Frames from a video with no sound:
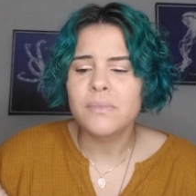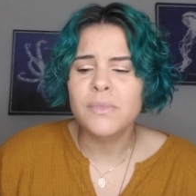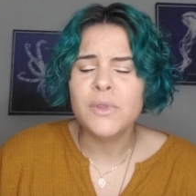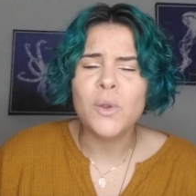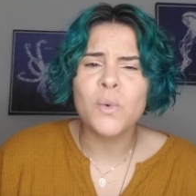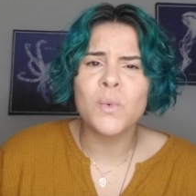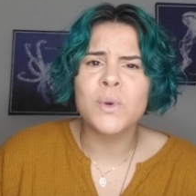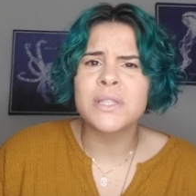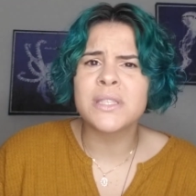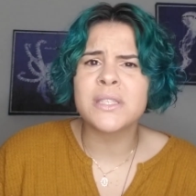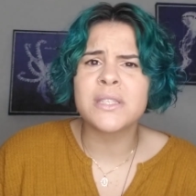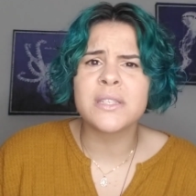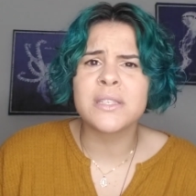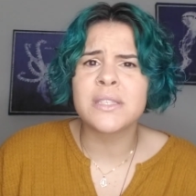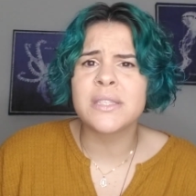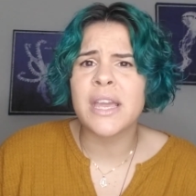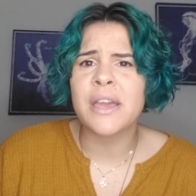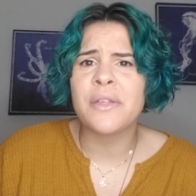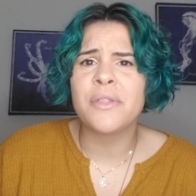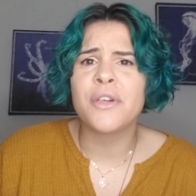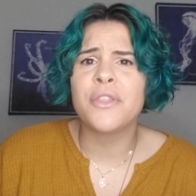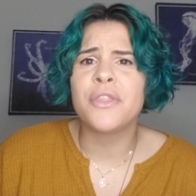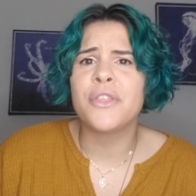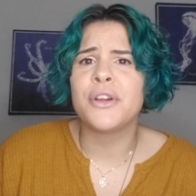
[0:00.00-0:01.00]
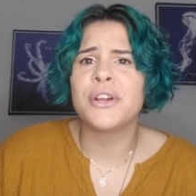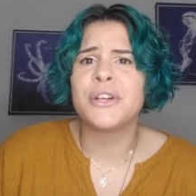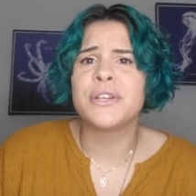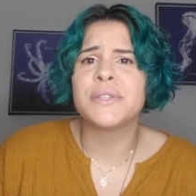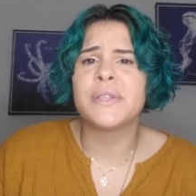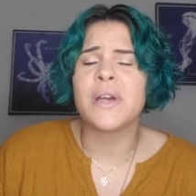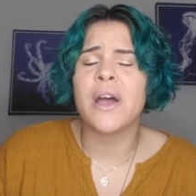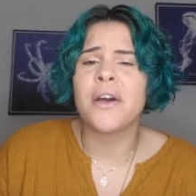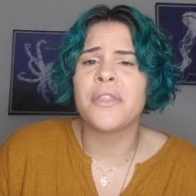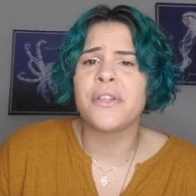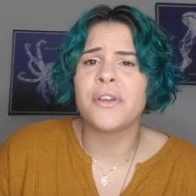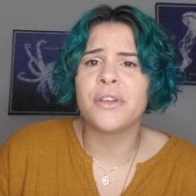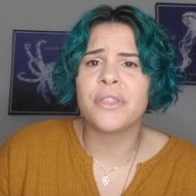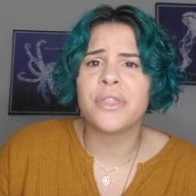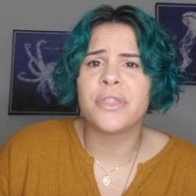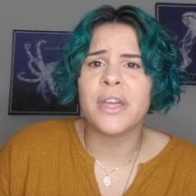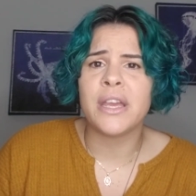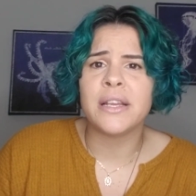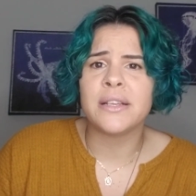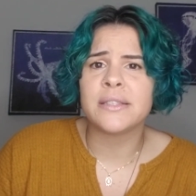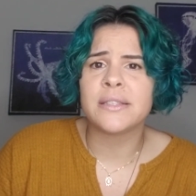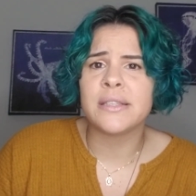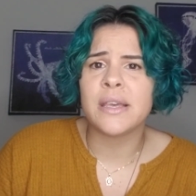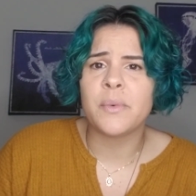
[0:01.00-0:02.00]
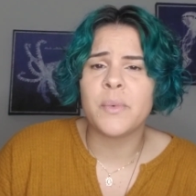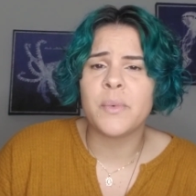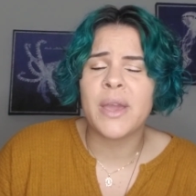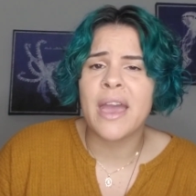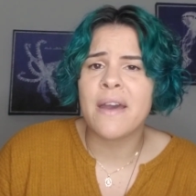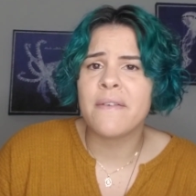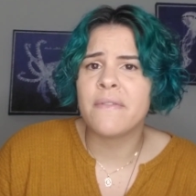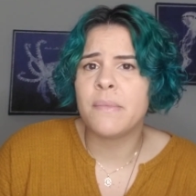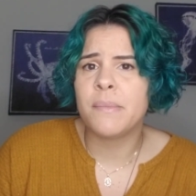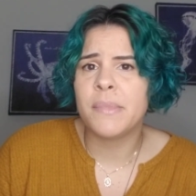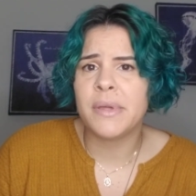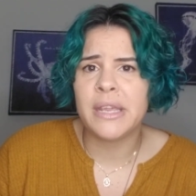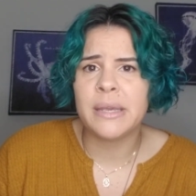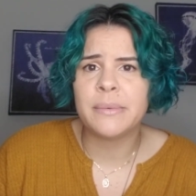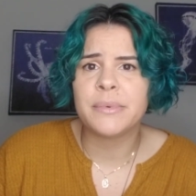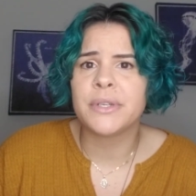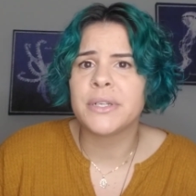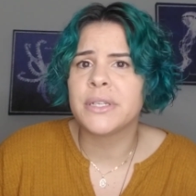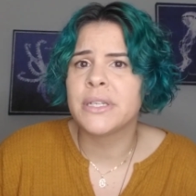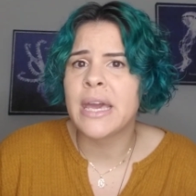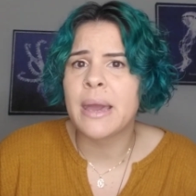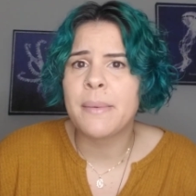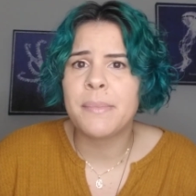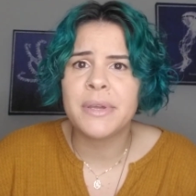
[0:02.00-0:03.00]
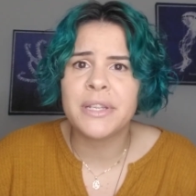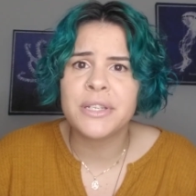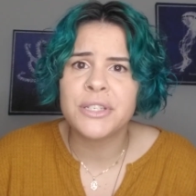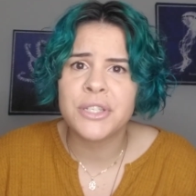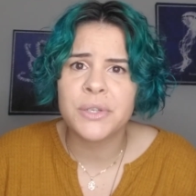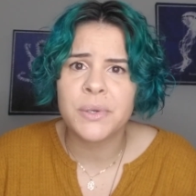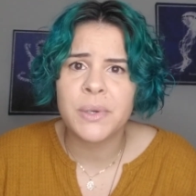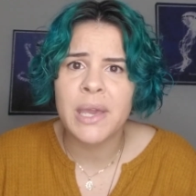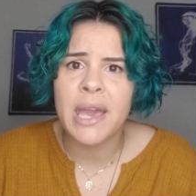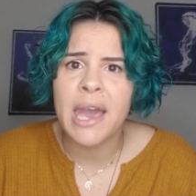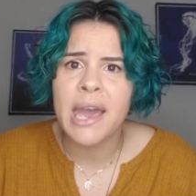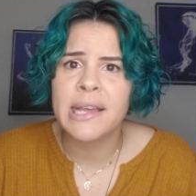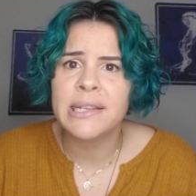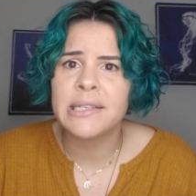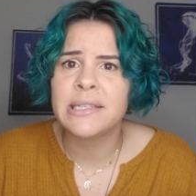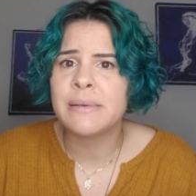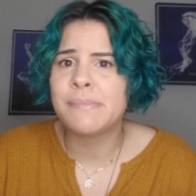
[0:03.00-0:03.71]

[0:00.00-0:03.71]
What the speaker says: what's to say that there's other things that we haven't been able to tap into yet,